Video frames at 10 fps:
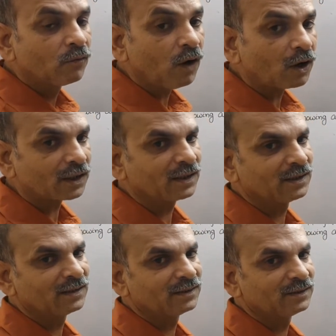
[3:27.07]
what?
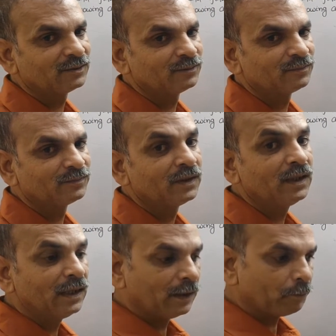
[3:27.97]

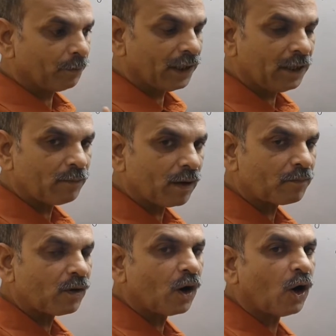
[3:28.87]

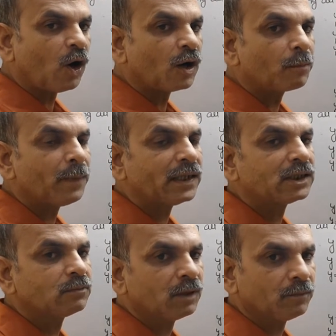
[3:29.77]
Minimum or
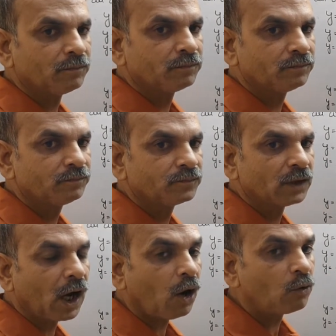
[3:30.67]
maximum?
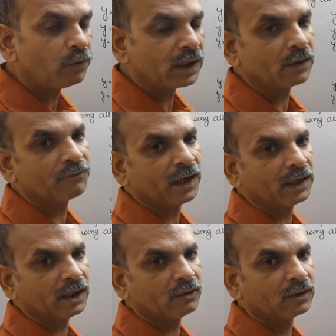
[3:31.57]
How we can
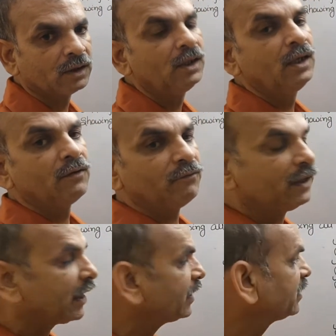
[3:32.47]
find out?
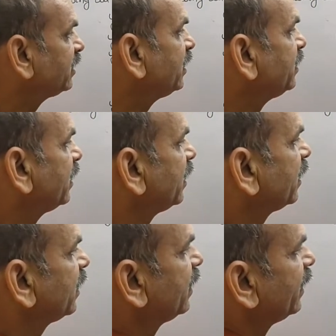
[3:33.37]
We can see here